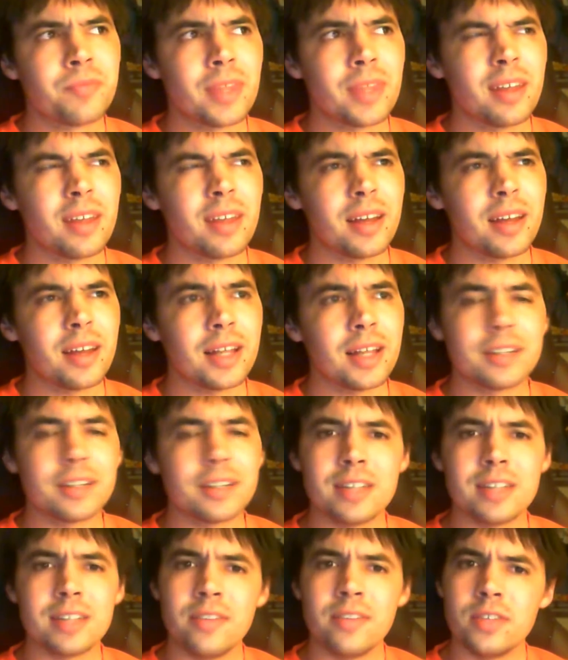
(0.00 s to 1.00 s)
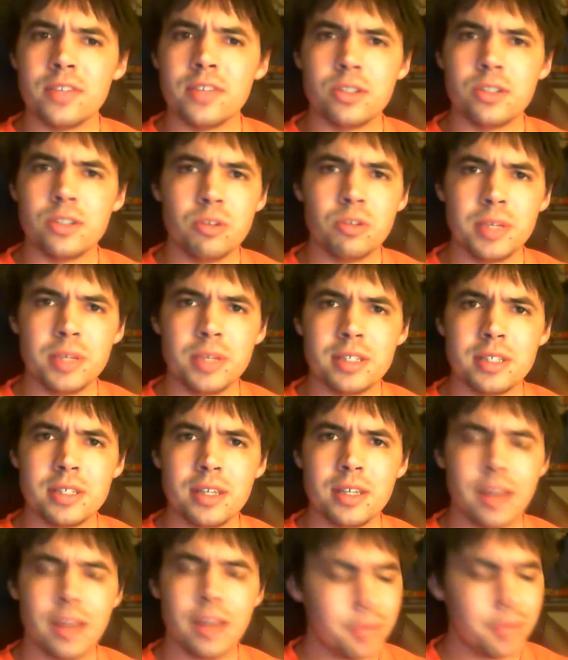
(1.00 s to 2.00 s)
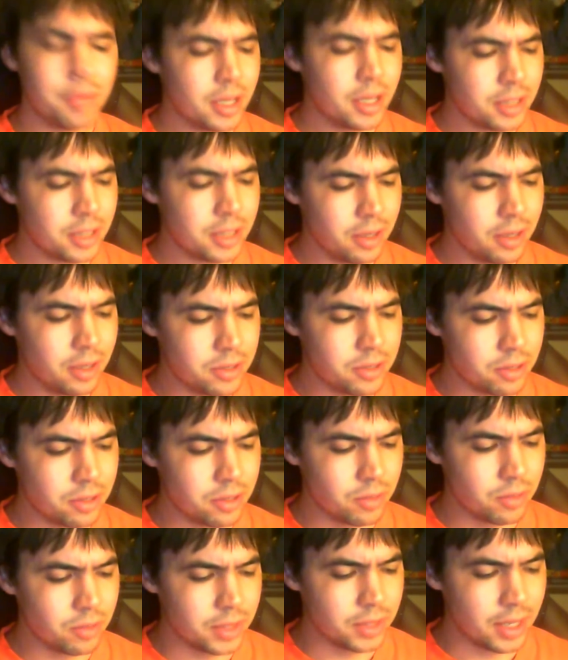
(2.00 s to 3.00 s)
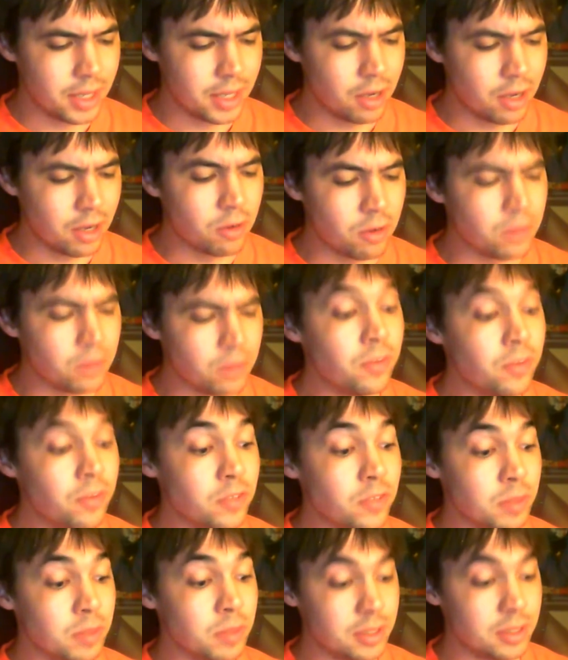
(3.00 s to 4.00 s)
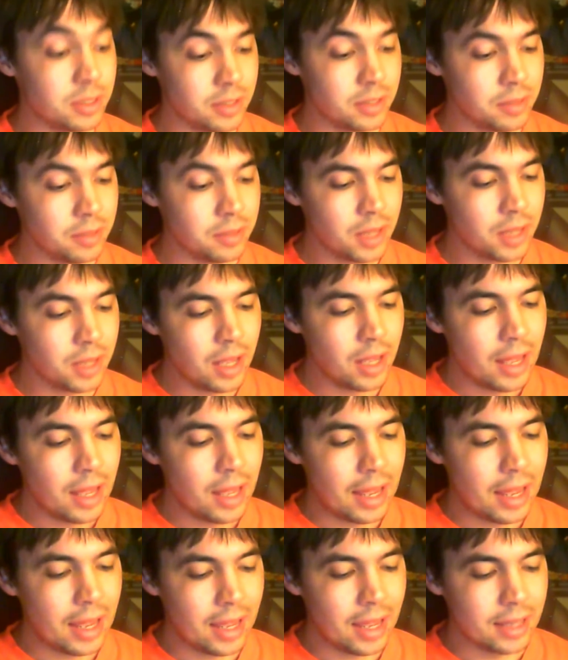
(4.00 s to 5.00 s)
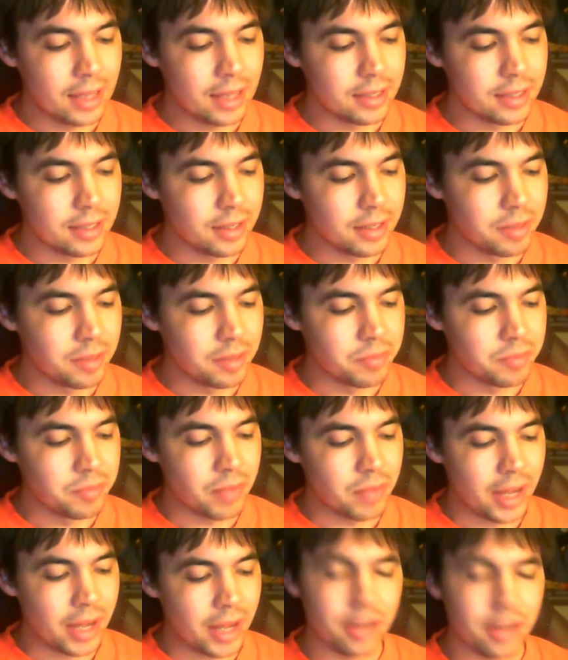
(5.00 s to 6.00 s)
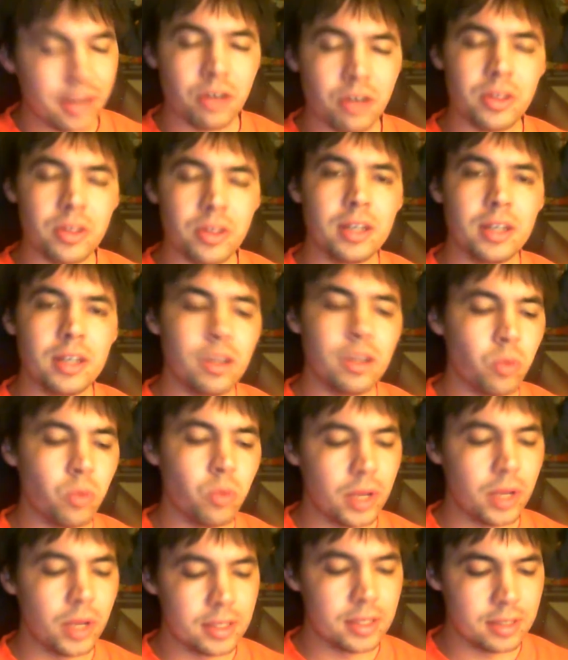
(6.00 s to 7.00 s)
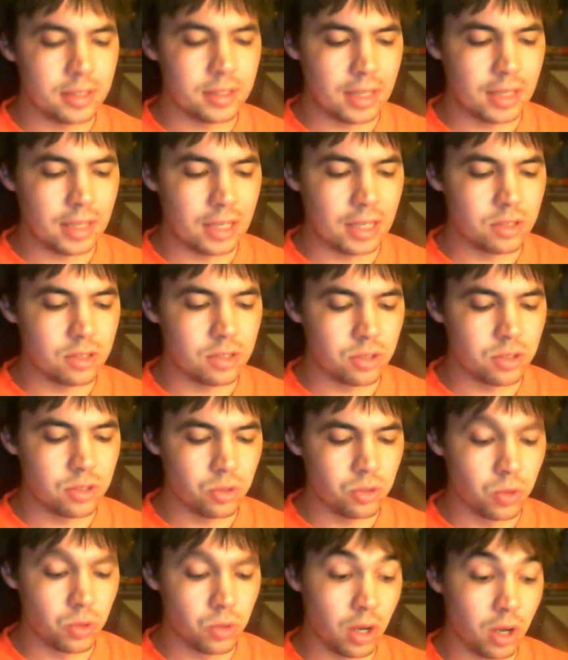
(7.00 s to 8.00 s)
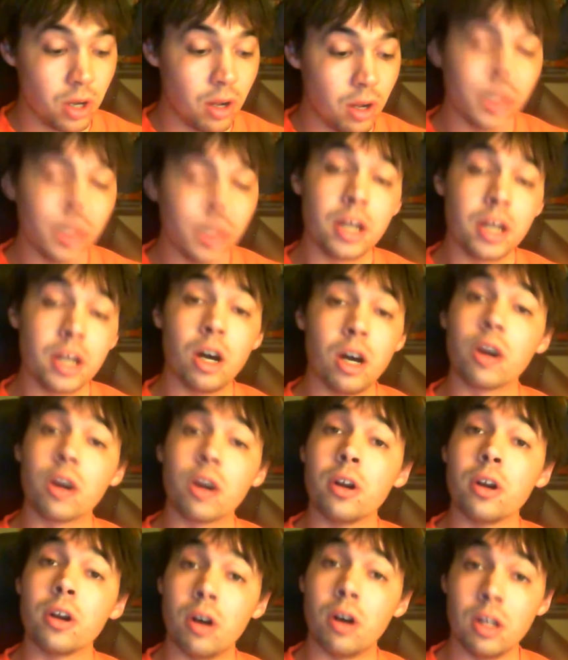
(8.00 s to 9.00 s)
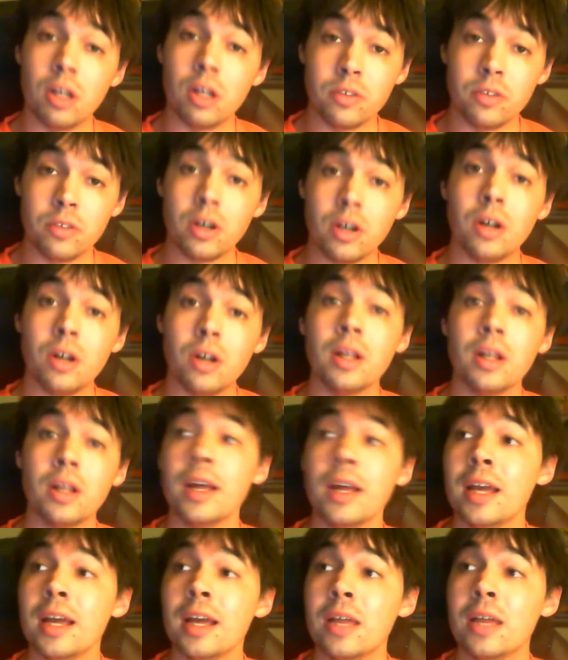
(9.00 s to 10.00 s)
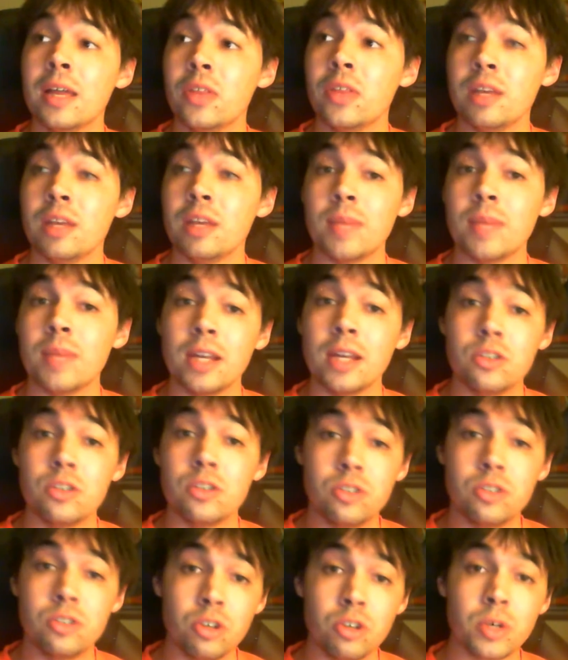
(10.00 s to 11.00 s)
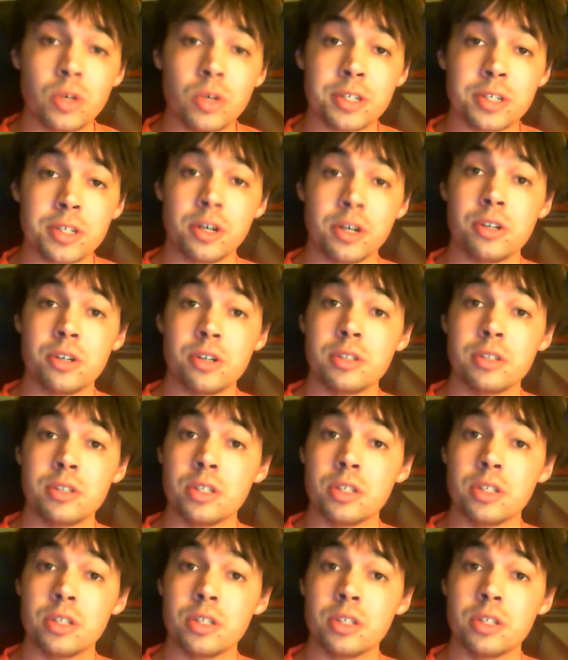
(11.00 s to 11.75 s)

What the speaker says: I'd like to say 52 BC. I'm not entirely certain with that. Oh, to 50 BC. And I know that he went into Gaul and conquered all of Gaul, and then he made two excursions into